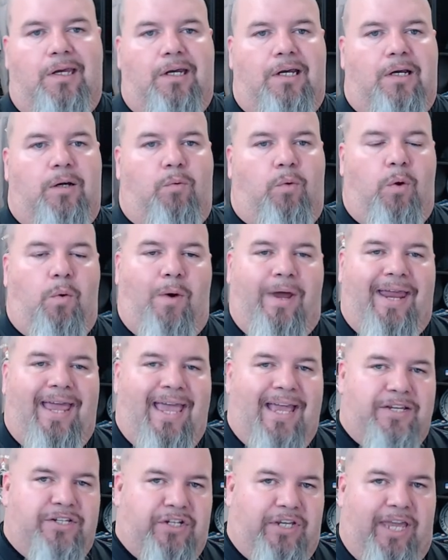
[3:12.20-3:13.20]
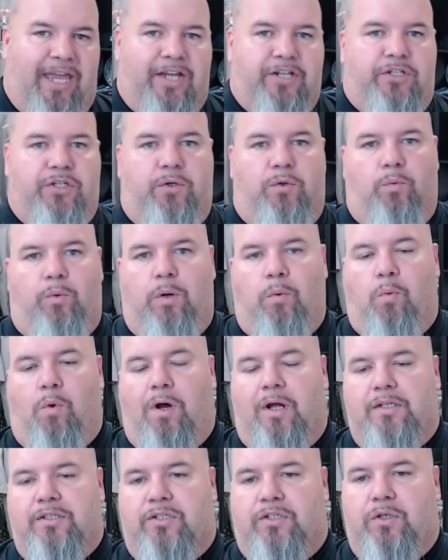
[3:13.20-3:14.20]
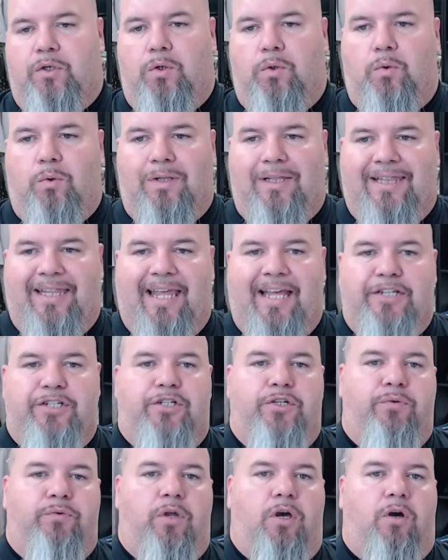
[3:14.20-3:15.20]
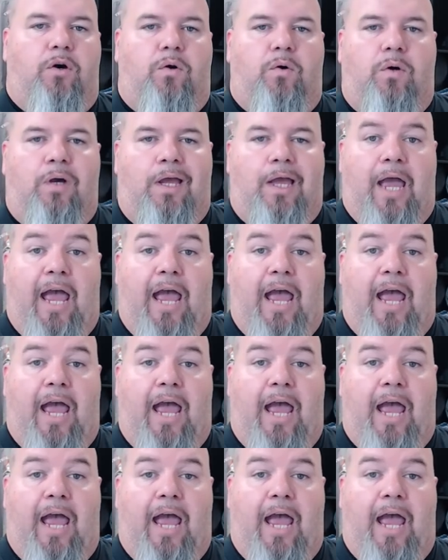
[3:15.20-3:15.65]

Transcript: we want to educate you. We want to let you know